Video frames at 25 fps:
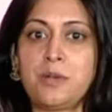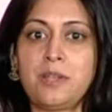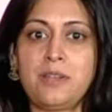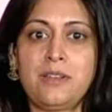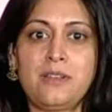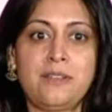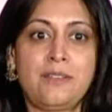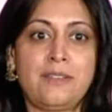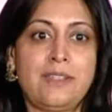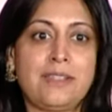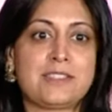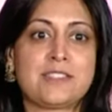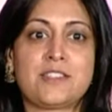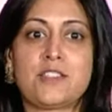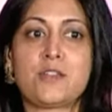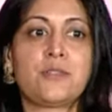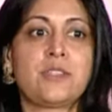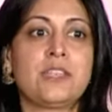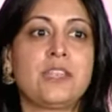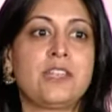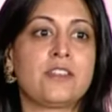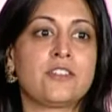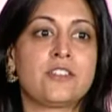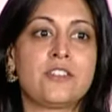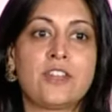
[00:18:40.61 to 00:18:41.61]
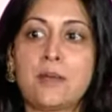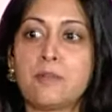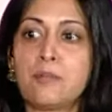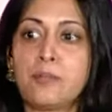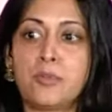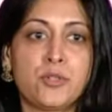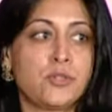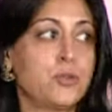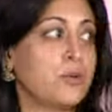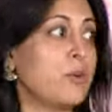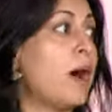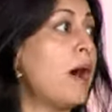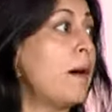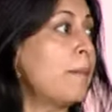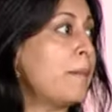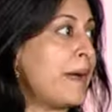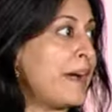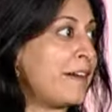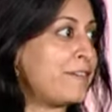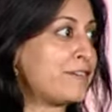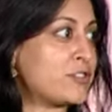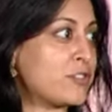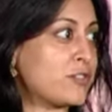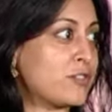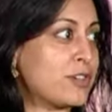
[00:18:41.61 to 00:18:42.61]
and as though the internet blew up
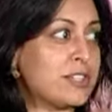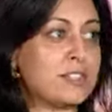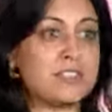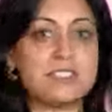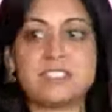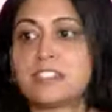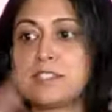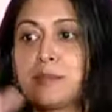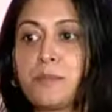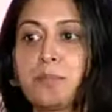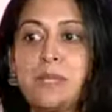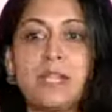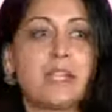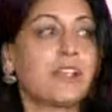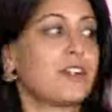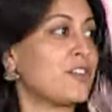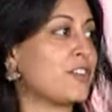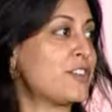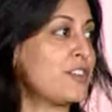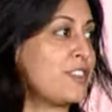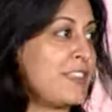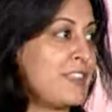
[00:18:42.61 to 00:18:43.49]
after and disappeared,